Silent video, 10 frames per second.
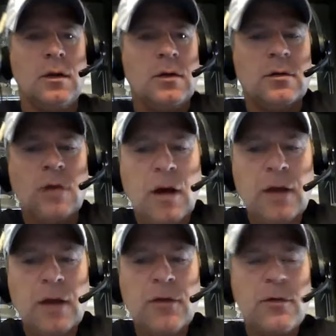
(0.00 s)
Yeah,
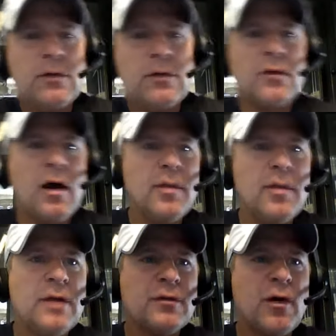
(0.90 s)
hi there. These
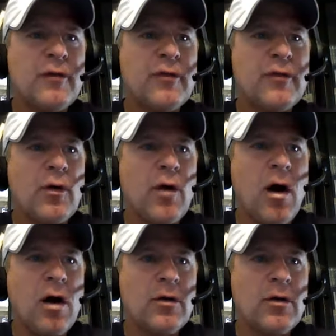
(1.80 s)
comments are for
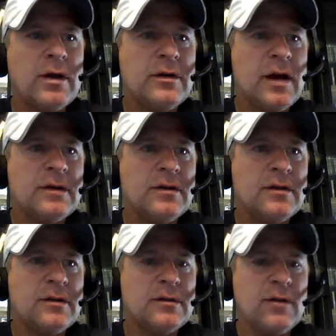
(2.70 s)
R N
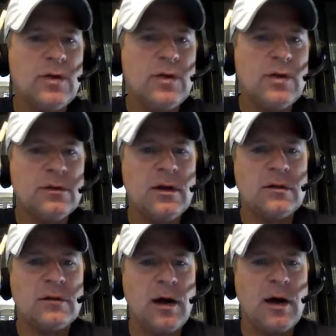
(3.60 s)
nineteen
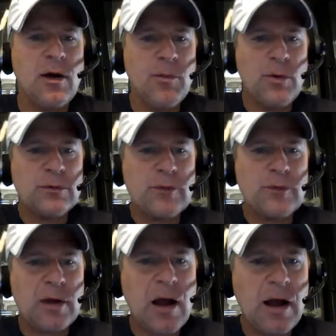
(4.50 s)
seventy-six. I almost
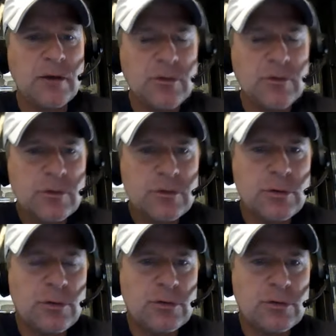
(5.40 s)
forgot
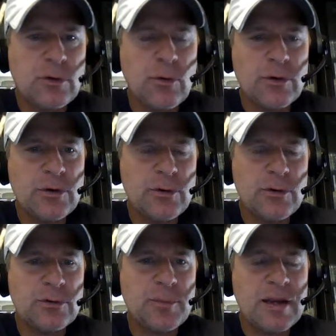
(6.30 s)
to score your
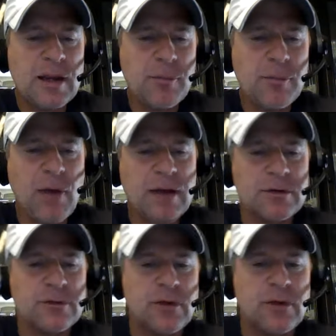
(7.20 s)
speaking
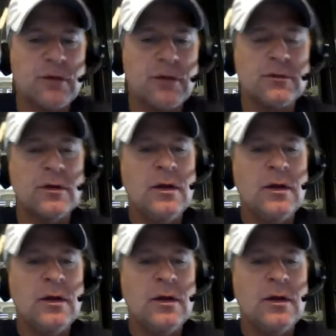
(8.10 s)
practice test.